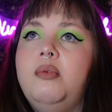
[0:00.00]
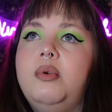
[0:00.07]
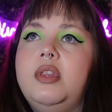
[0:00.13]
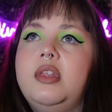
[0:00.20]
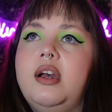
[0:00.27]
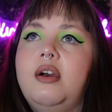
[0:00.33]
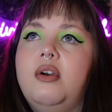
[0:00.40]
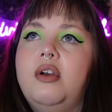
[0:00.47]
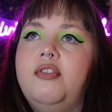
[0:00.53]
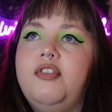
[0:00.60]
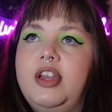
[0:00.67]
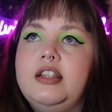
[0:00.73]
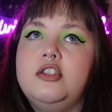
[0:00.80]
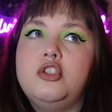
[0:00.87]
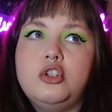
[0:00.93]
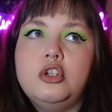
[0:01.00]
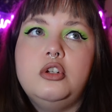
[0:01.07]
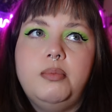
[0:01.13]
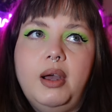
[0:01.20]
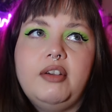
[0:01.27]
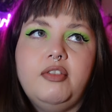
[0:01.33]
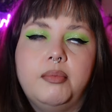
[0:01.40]
without offence to
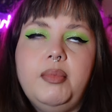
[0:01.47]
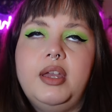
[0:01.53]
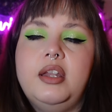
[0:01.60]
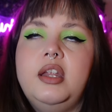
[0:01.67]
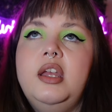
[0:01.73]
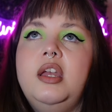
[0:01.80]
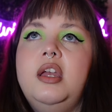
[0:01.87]
Baphomet,